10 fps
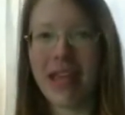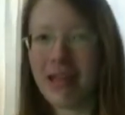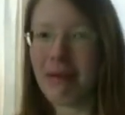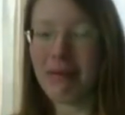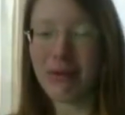
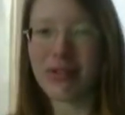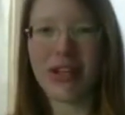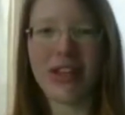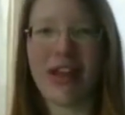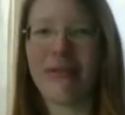Maybe it was
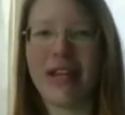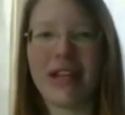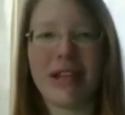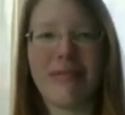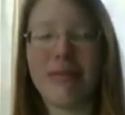all that reading
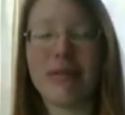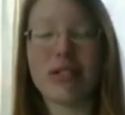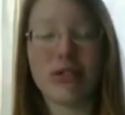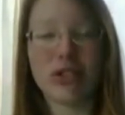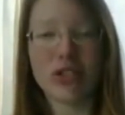that made me
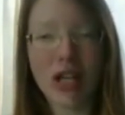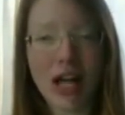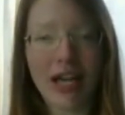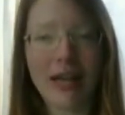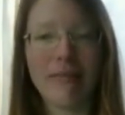so
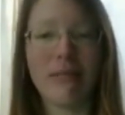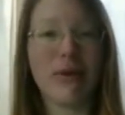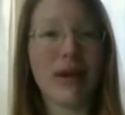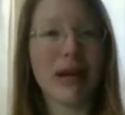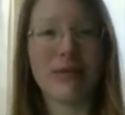shy, but
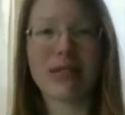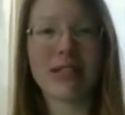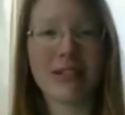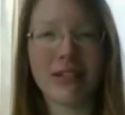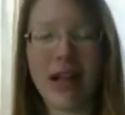when I was
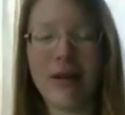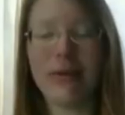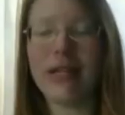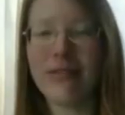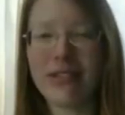little, I
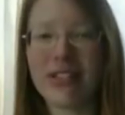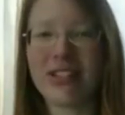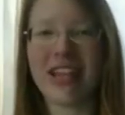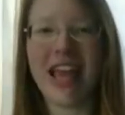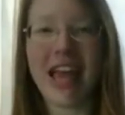would never
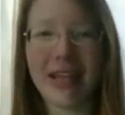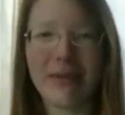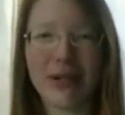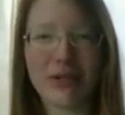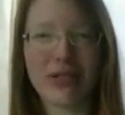talk to
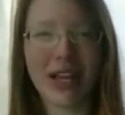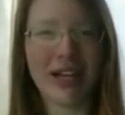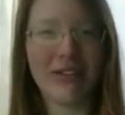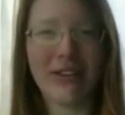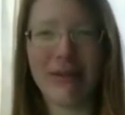anyone outside
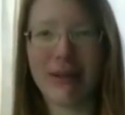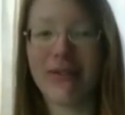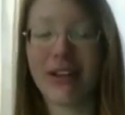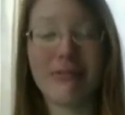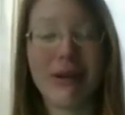our family if
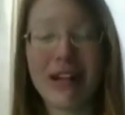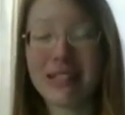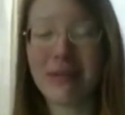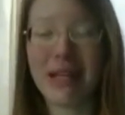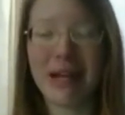I could
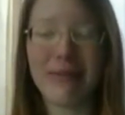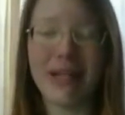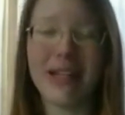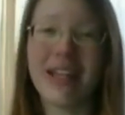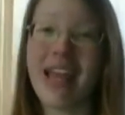possibly help
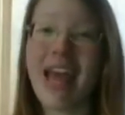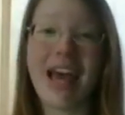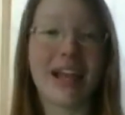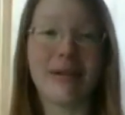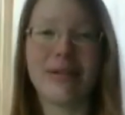it,
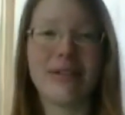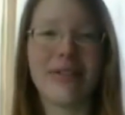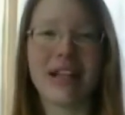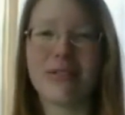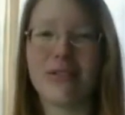and I wouldn't have
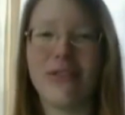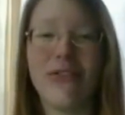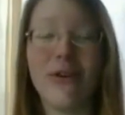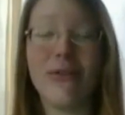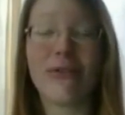answered the
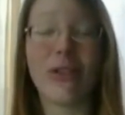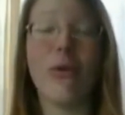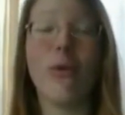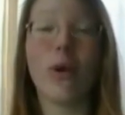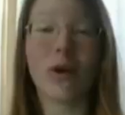phone for the
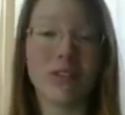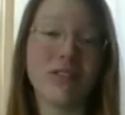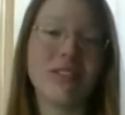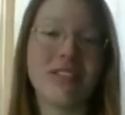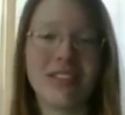
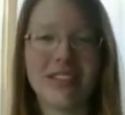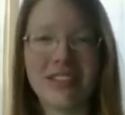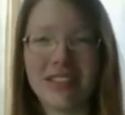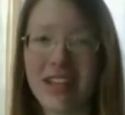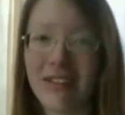world.
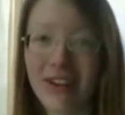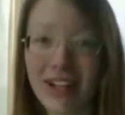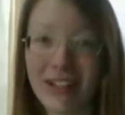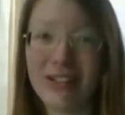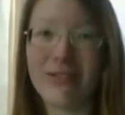I've
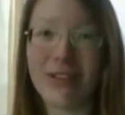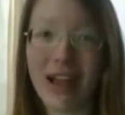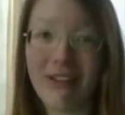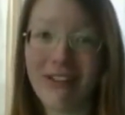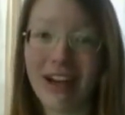gotten over
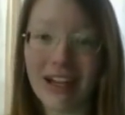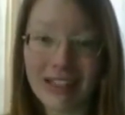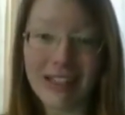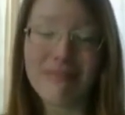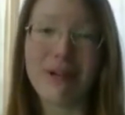that
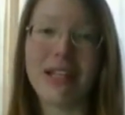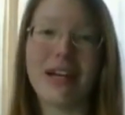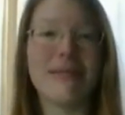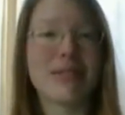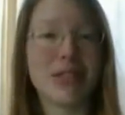finally, but
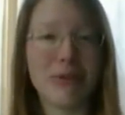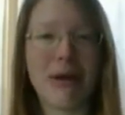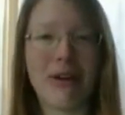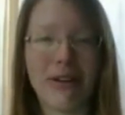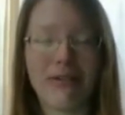I'm still
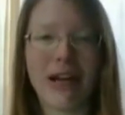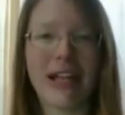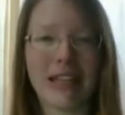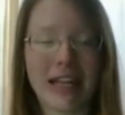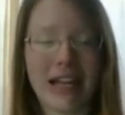better at
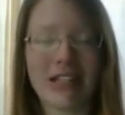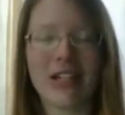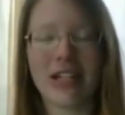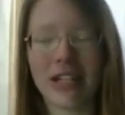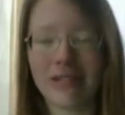writing than at
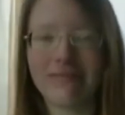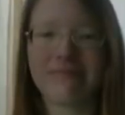talking.